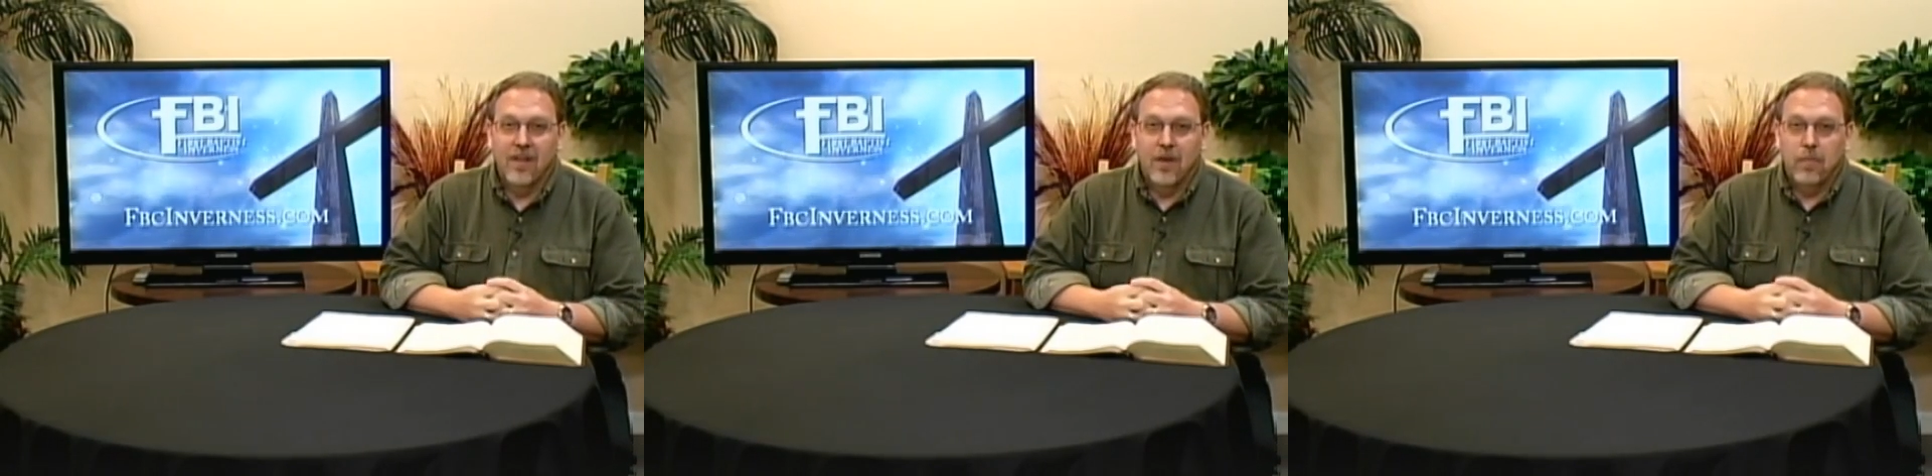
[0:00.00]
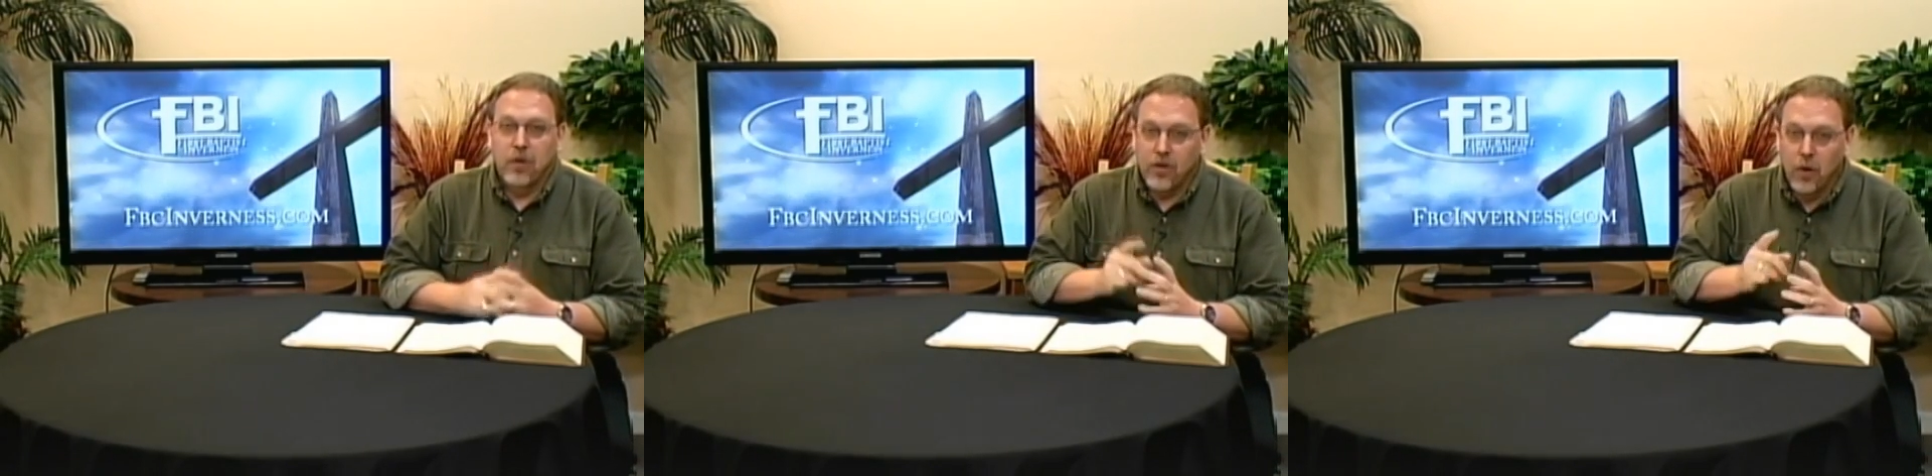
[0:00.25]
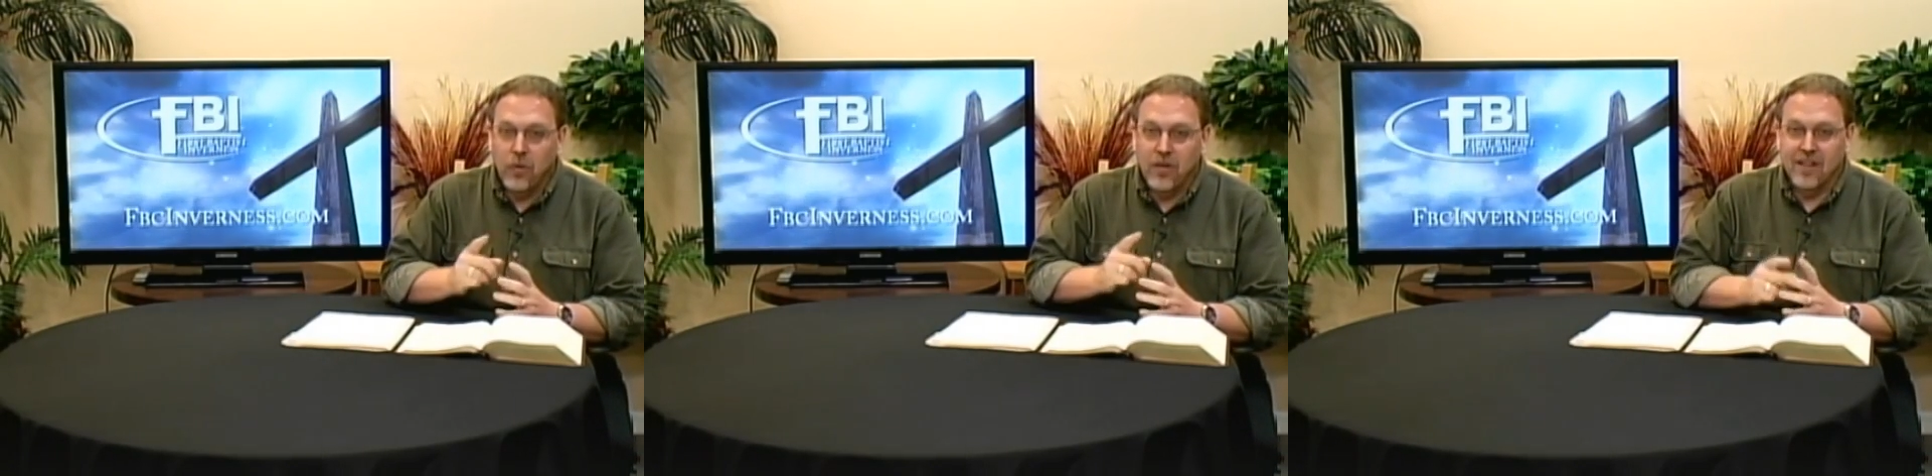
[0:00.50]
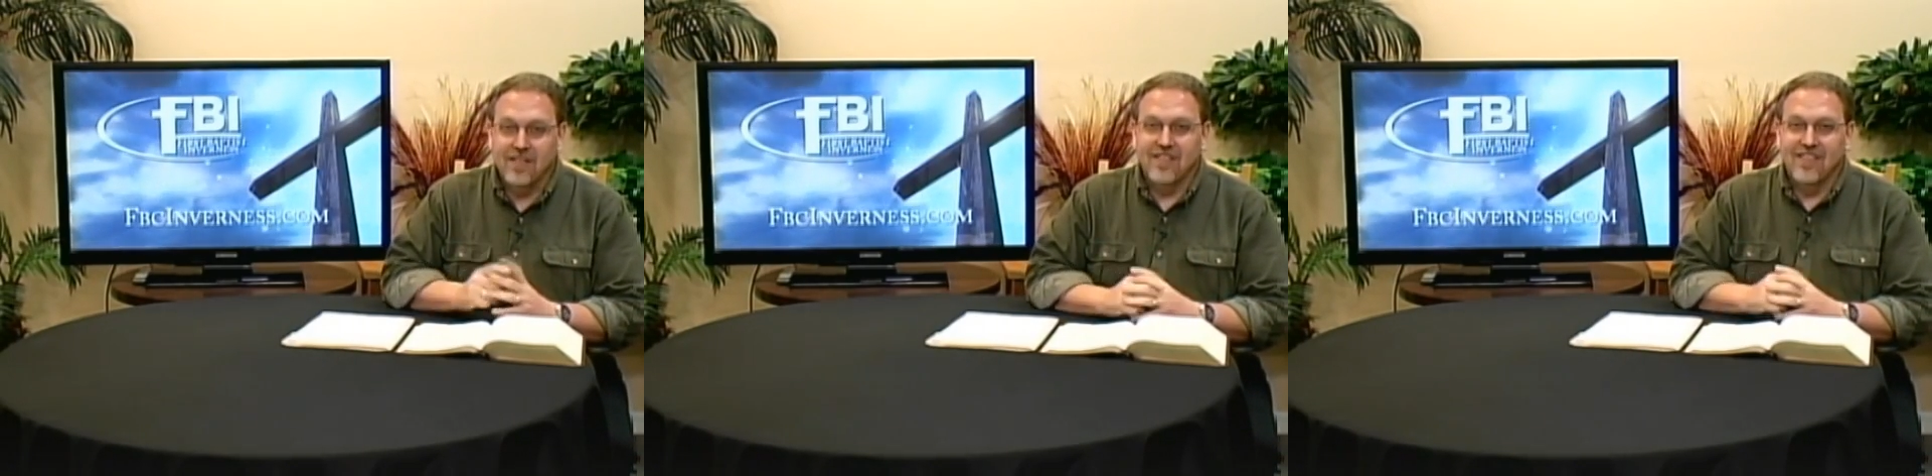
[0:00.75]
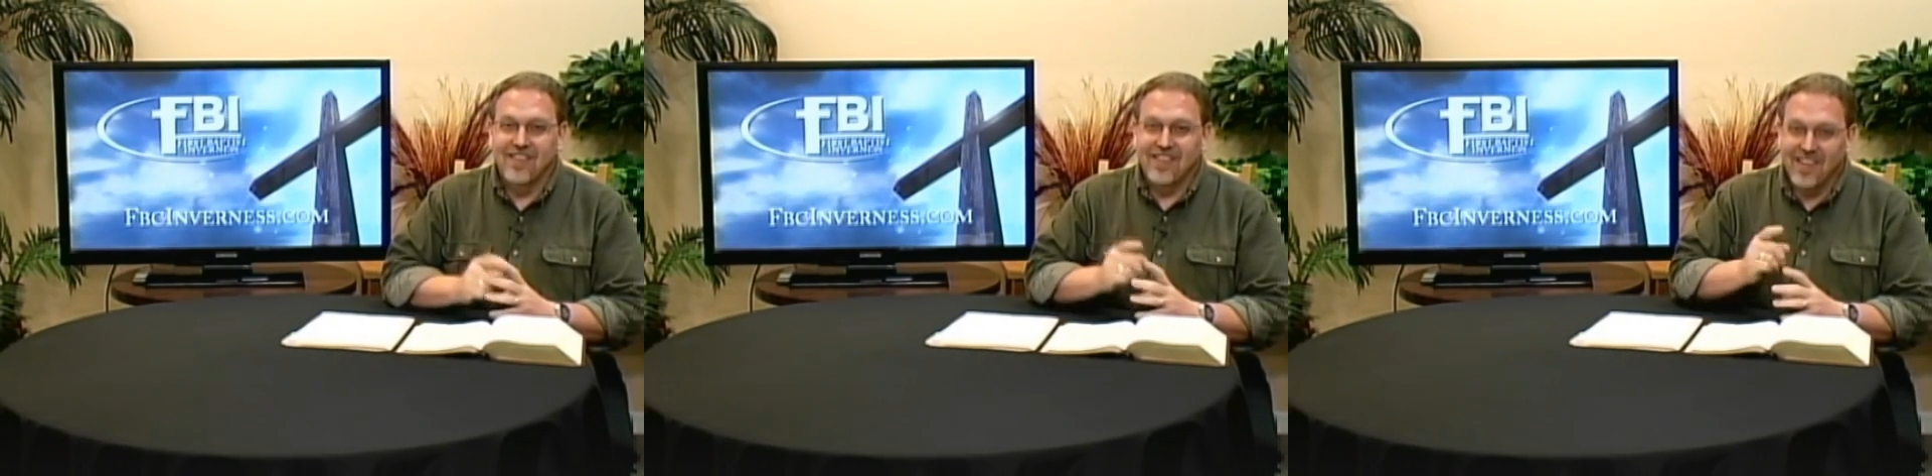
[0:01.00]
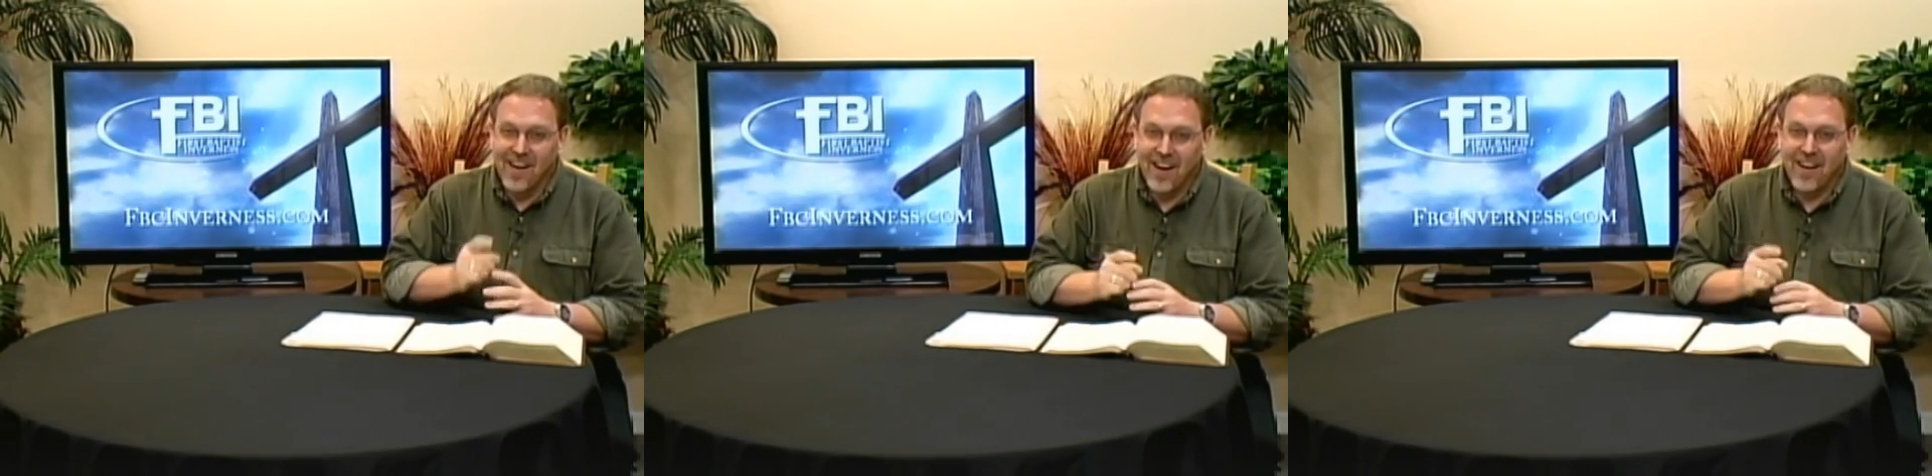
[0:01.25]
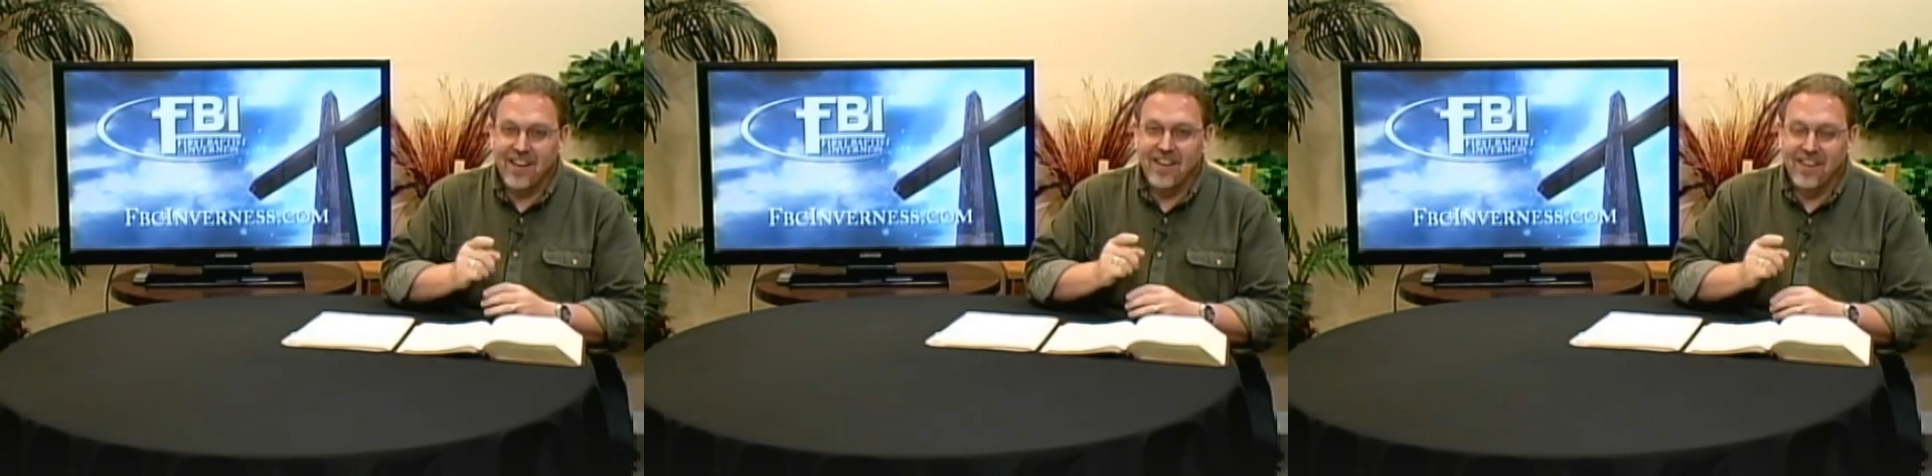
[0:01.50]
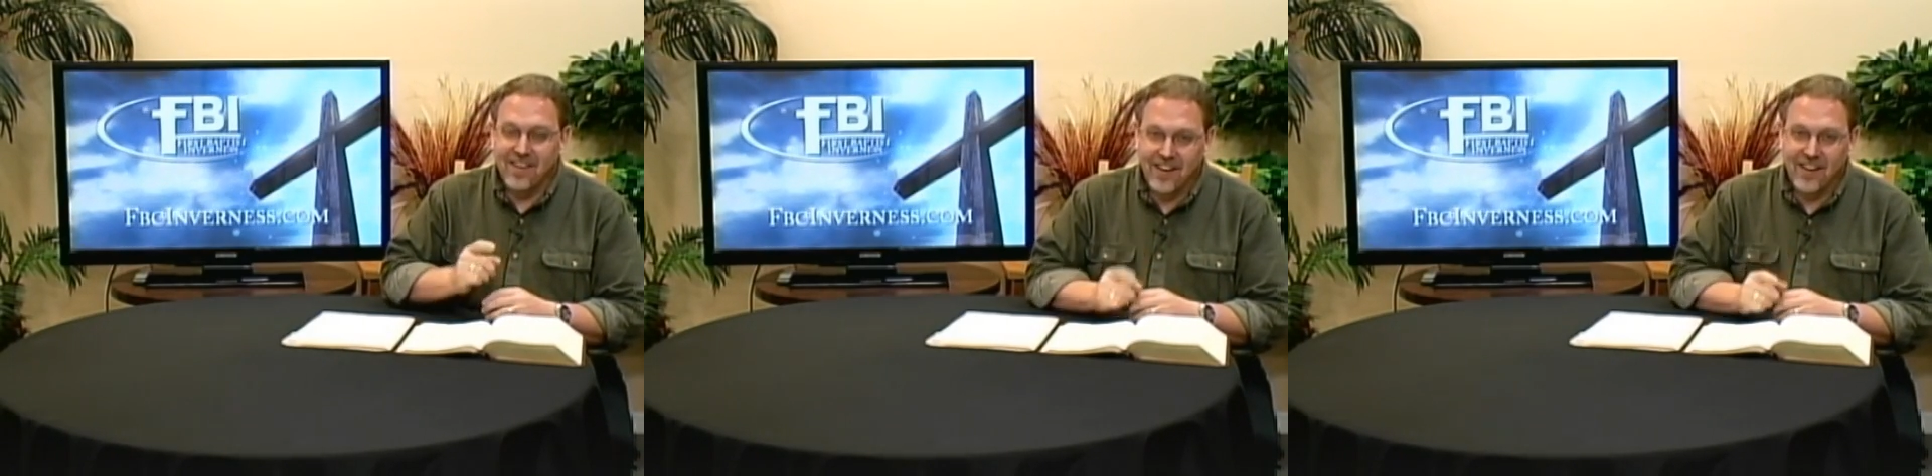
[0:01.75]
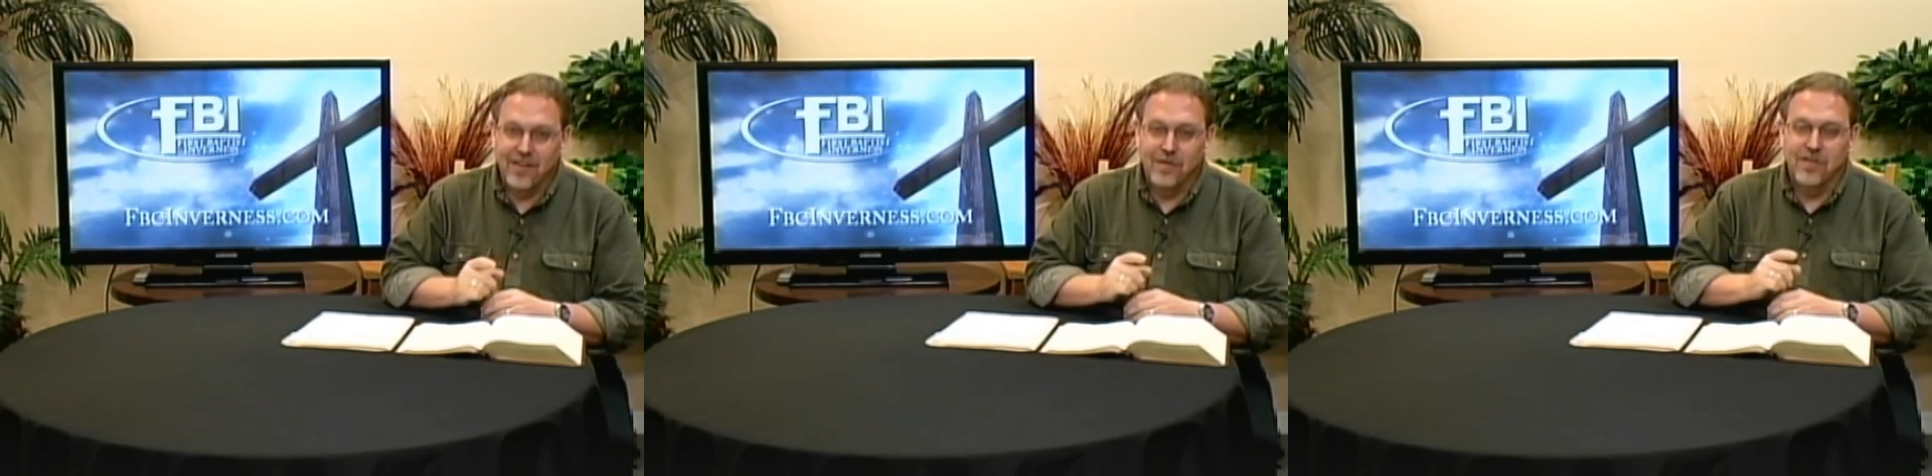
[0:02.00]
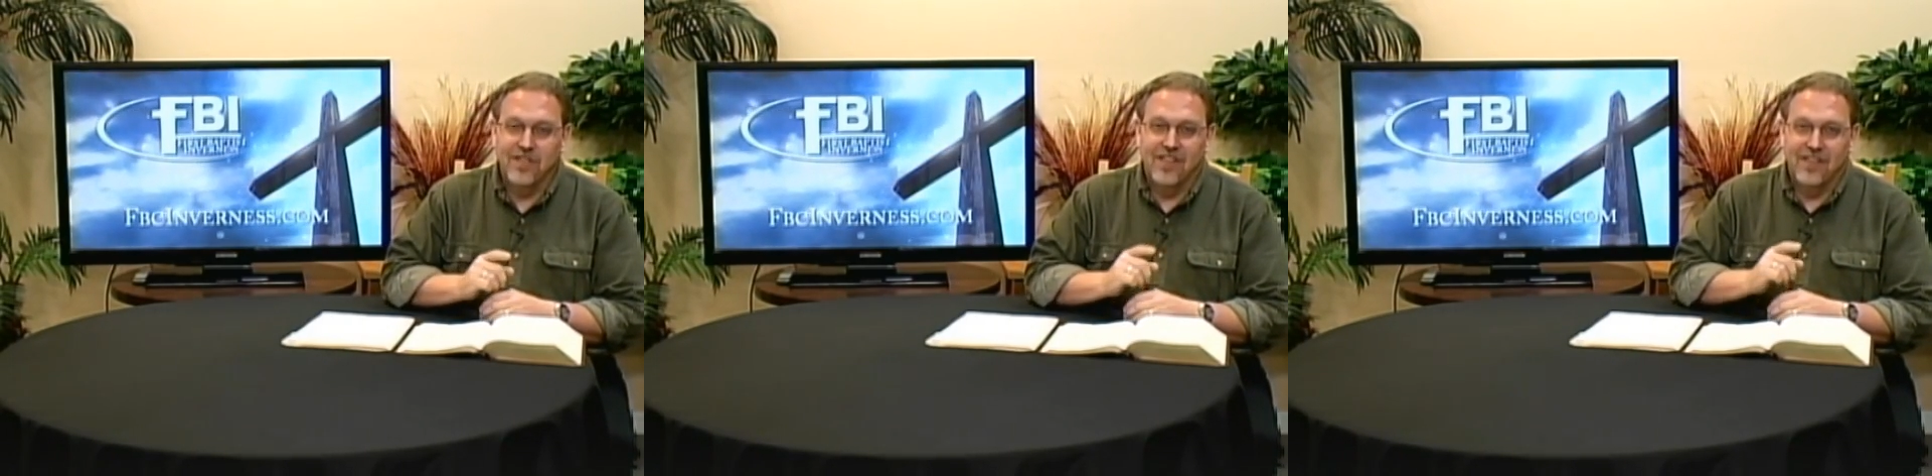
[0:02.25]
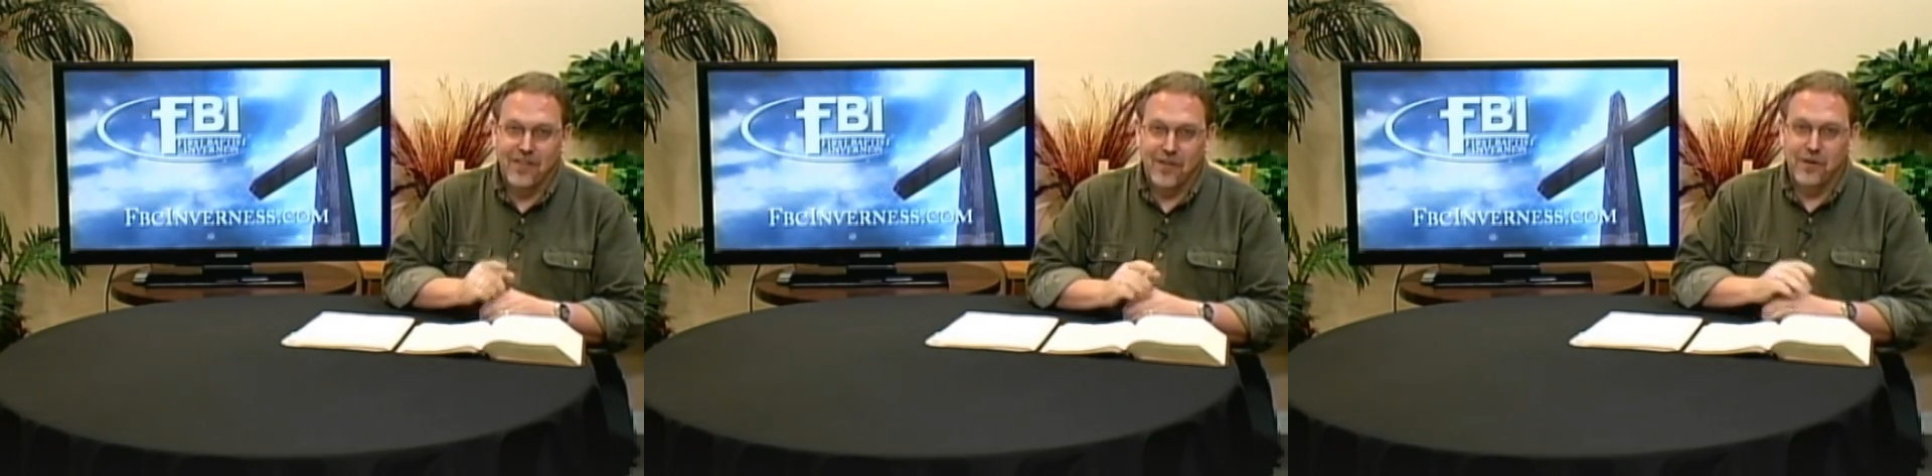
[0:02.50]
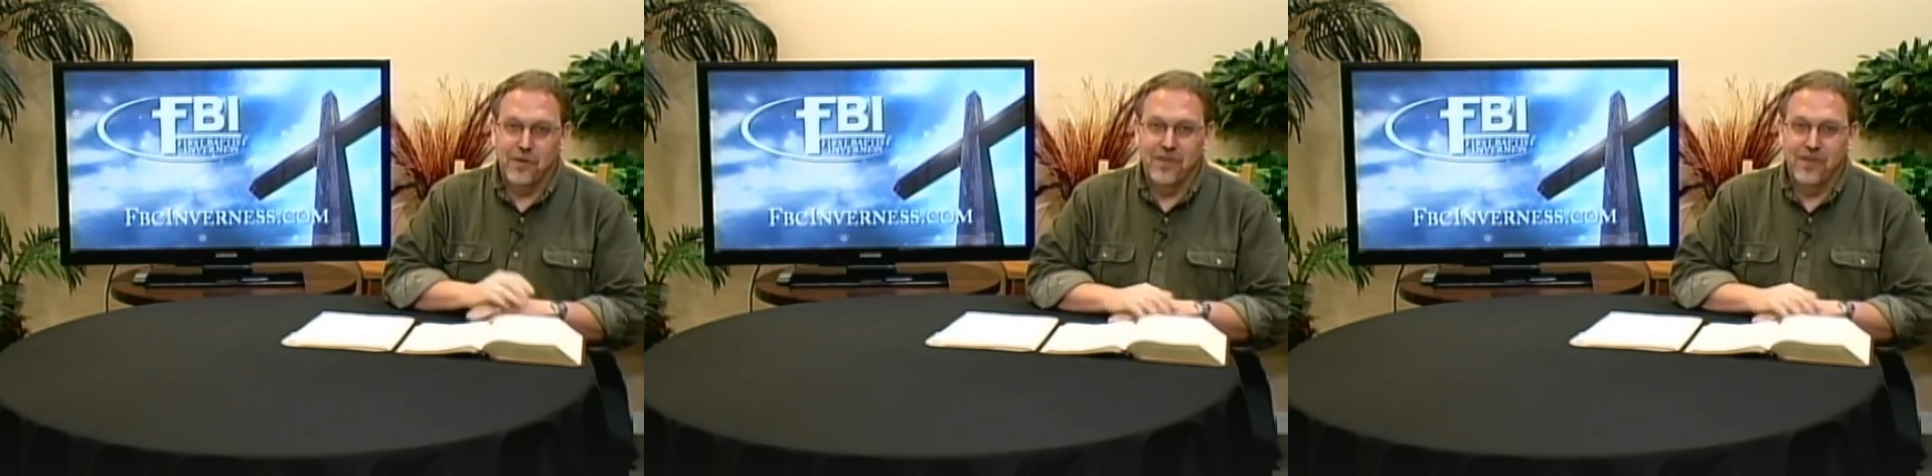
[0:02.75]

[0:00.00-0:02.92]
But know this, God loves you.